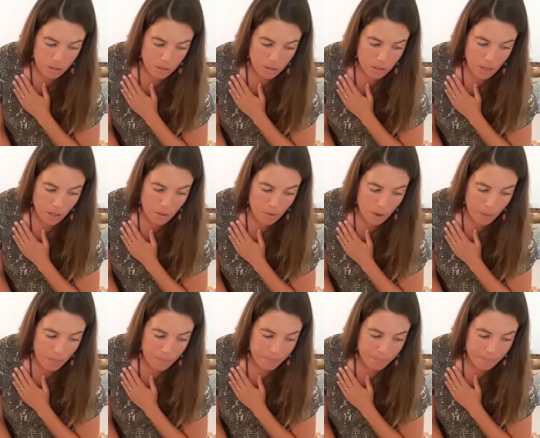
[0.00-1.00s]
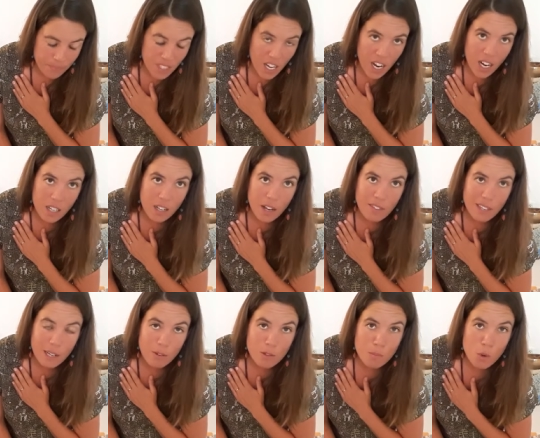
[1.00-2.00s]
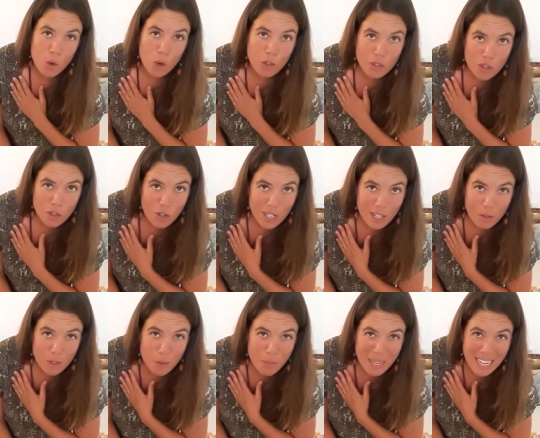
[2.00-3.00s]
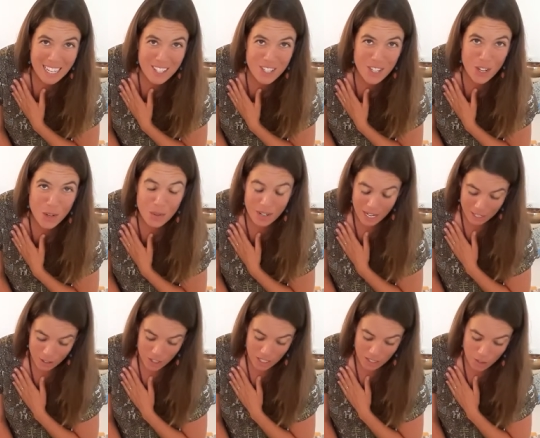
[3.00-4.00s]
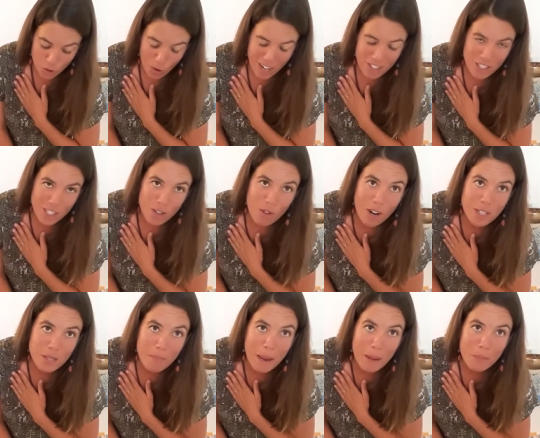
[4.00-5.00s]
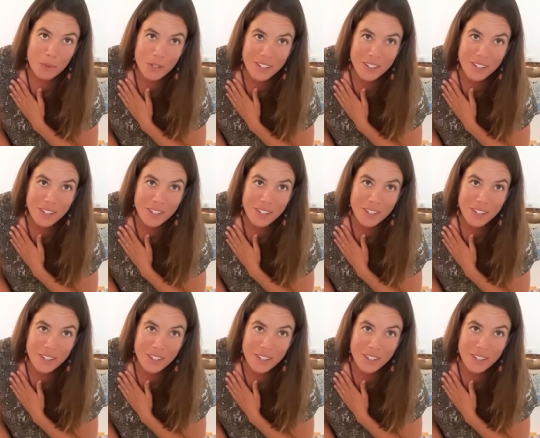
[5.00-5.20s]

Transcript: So um, yeah, I think I was more concentrated on speaking to you than actually scratching the right amount.